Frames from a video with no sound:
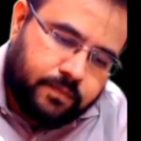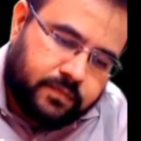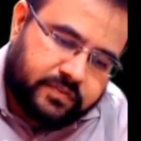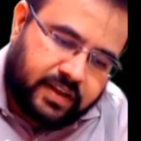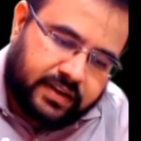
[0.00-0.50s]

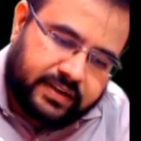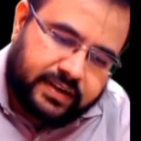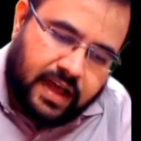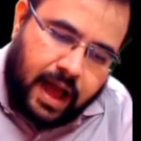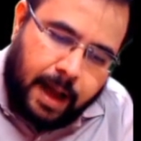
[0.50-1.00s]
Sir,
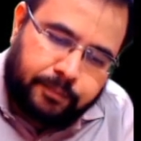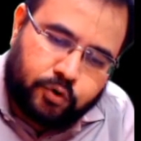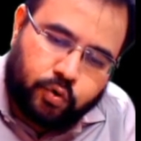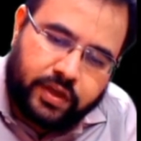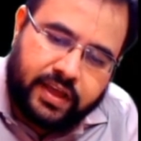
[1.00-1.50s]
up
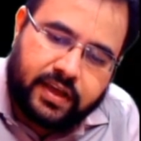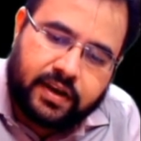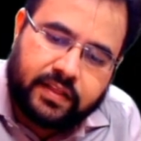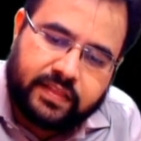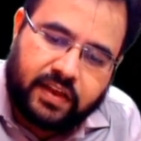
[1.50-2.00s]
to
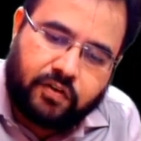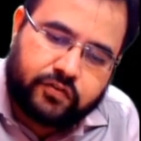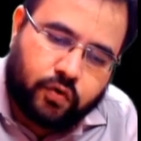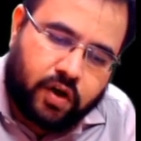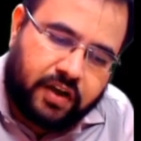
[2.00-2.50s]
here there was
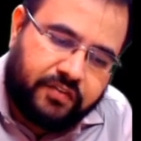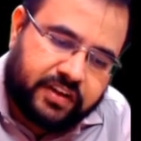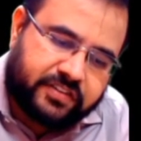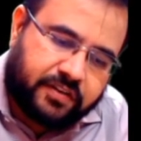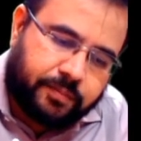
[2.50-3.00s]
no
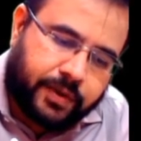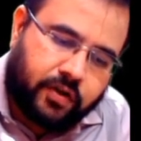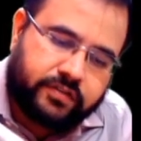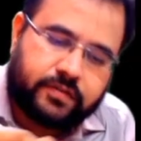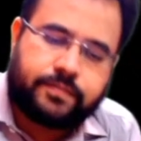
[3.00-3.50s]
conviction
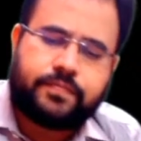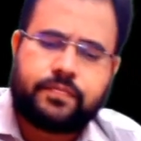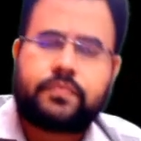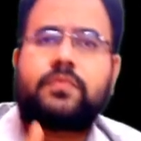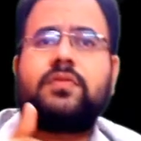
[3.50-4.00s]
because
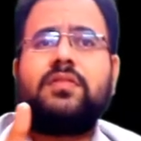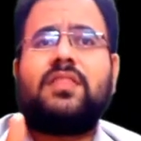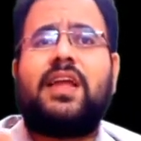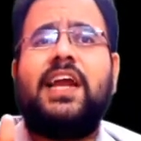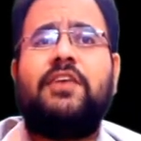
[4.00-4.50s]

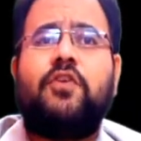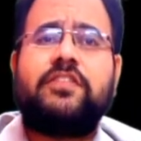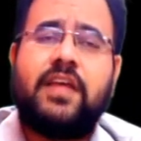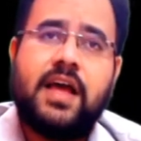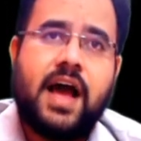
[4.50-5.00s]
it was
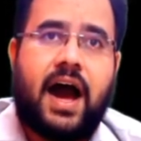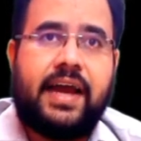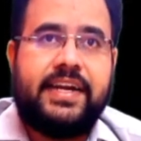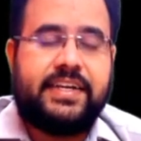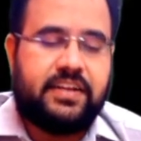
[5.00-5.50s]

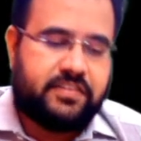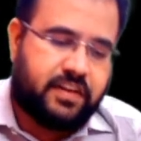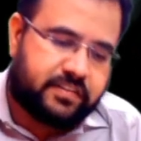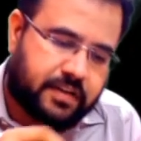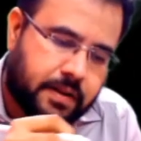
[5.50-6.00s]
unintentional,
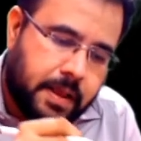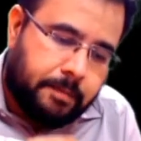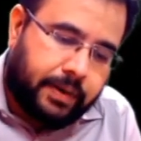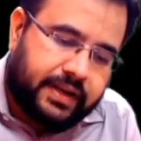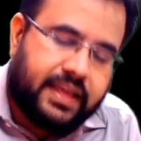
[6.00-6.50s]
sir.
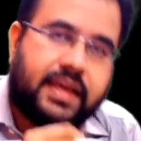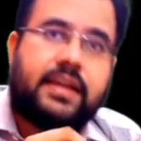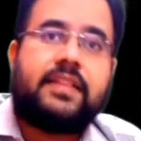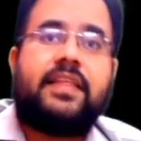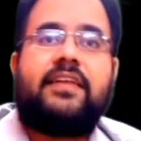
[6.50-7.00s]
But
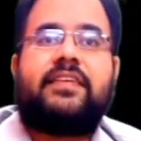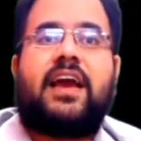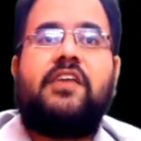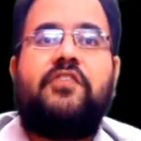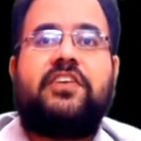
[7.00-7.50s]
here there is a
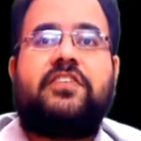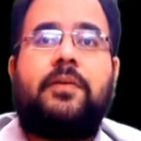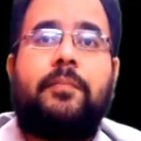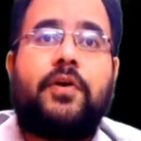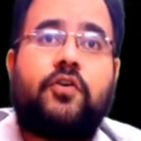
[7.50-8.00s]
conviction
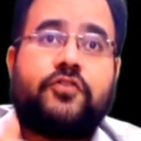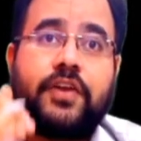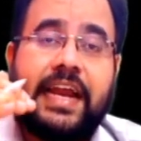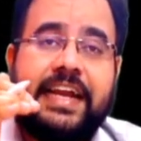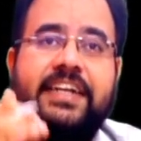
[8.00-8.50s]
because your
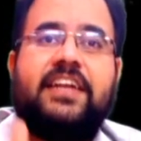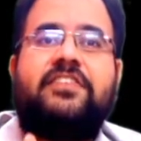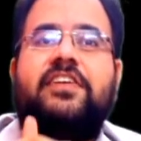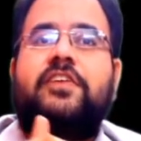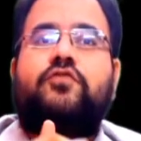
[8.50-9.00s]

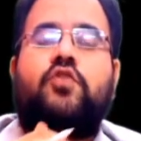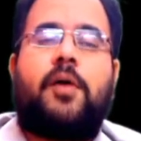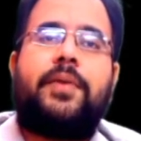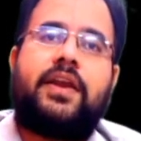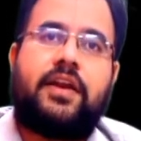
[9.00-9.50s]
intention is to
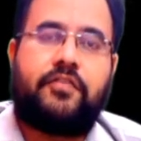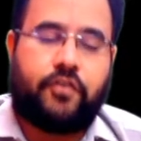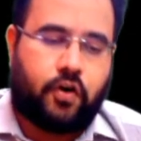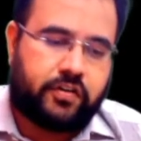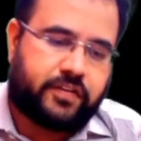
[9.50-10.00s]
commit
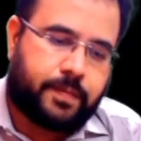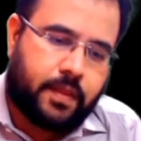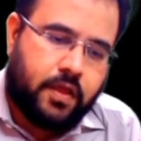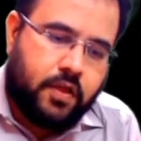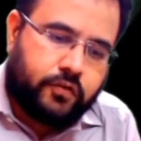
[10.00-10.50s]
fraud, sir.
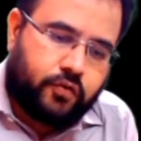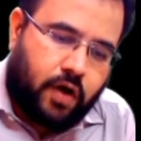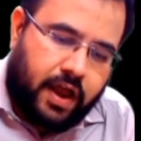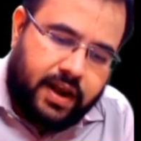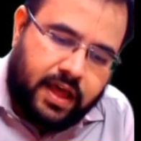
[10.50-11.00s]
So
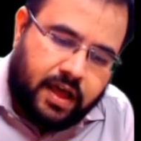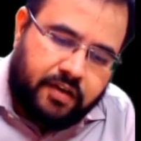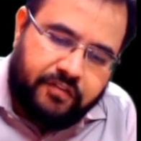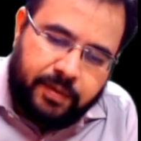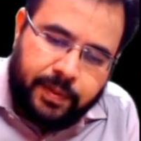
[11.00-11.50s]
Anna
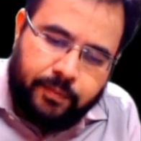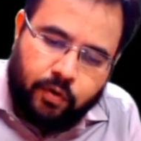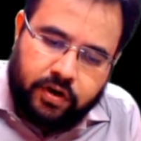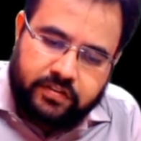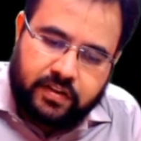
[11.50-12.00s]
will be
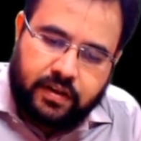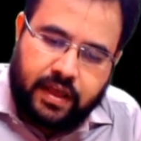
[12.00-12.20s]
booked, sir.